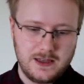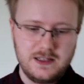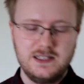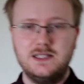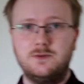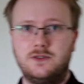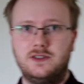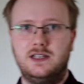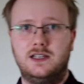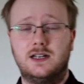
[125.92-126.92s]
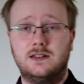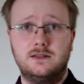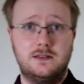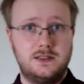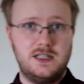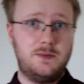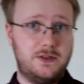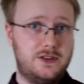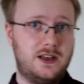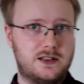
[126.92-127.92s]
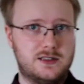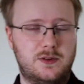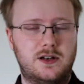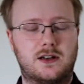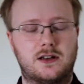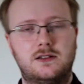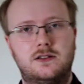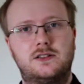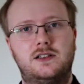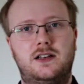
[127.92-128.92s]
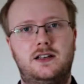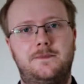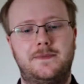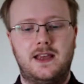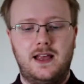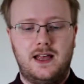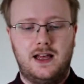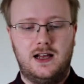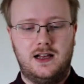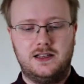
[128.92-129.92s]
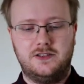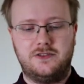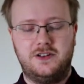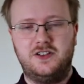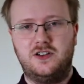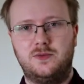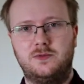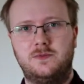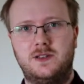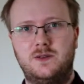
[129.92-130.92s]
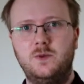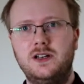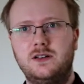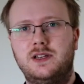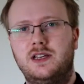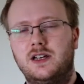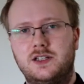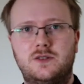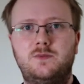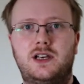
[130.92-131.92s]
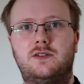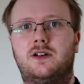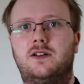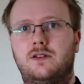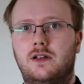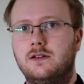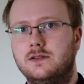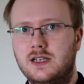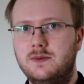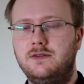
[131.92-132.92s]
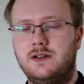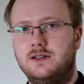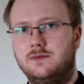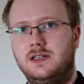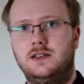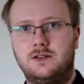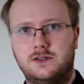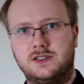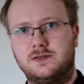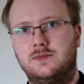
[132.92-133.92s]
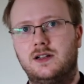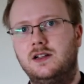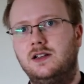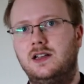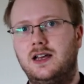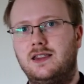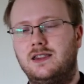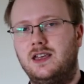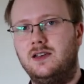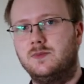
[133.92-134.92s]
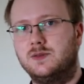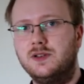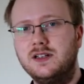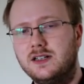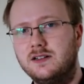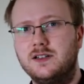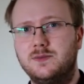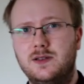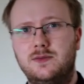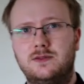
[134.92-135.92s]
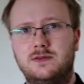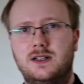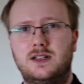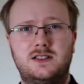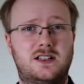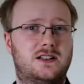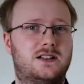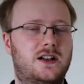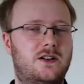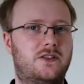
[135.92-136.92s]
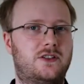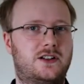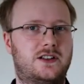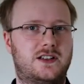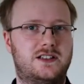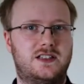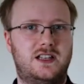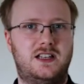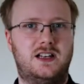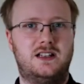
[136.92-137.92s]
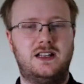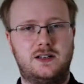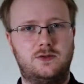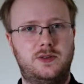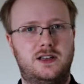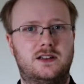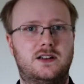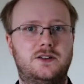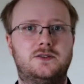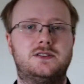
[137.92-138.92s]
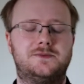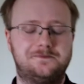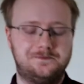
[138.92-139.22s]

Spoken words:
this is what the tip of the iceberg looks like at the very top, and we're going to be jumping around semi-randomly on some light themes, but I encourage people to go have a look at this. The link will be in the notes.